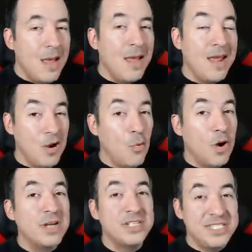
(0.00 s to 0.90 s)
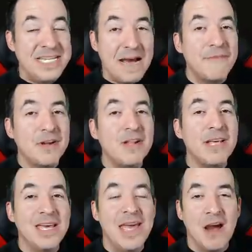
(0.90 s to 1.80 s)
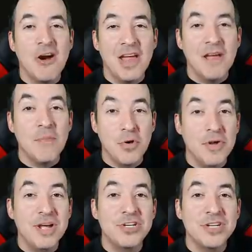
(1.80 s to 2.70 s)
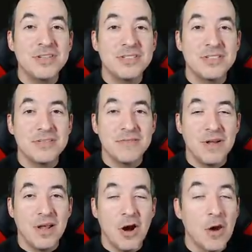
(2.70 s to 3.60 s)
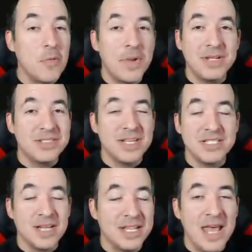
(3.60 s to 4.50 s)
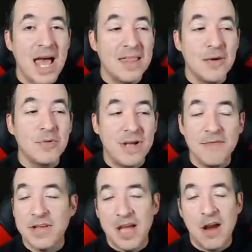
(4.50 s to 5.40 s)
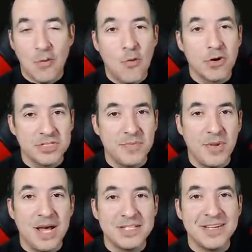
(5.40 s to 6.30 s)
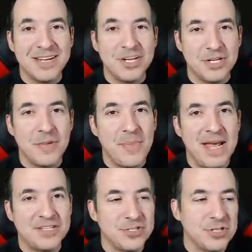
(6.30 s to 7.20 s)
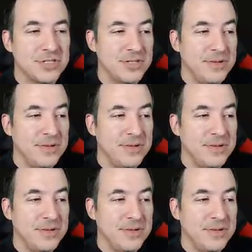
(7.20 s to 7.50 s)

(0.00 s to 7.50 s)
And it was definitely carrying munitions and armaments, things like that. They were definitely carrying war supplies in addition to passengers.